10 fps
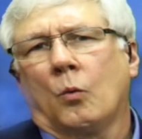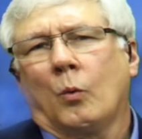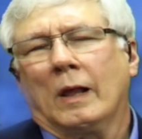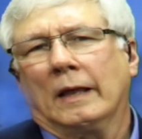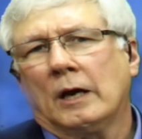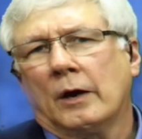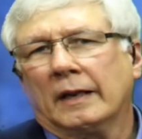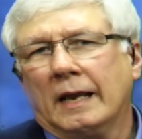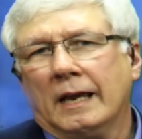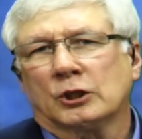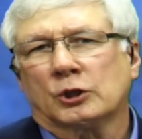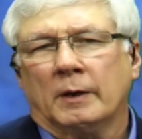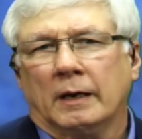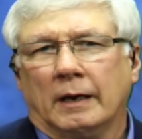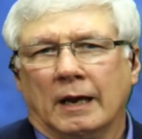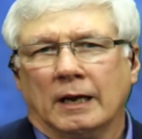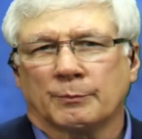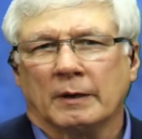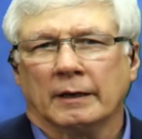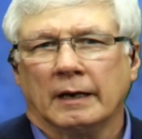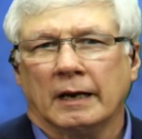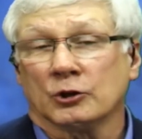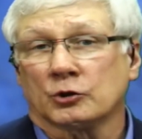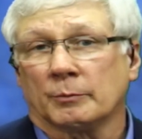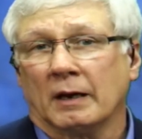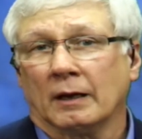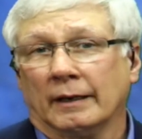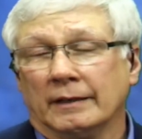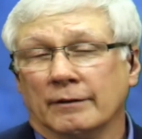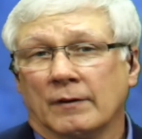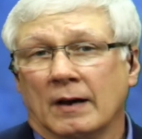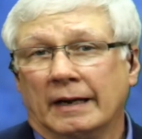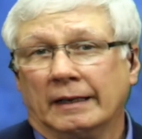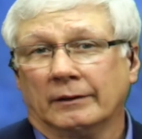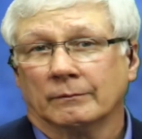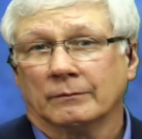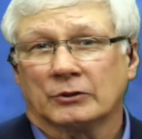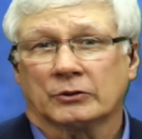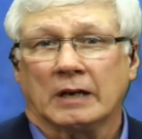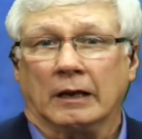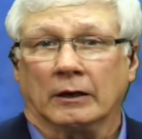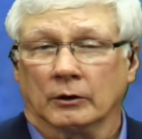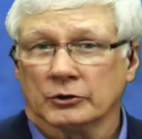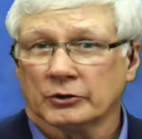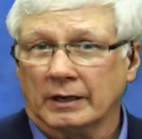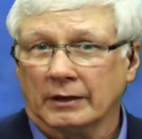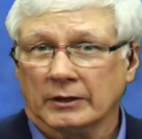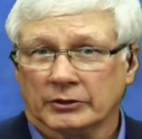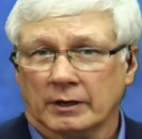Well, I know that HP has been instrumental in defining standards in this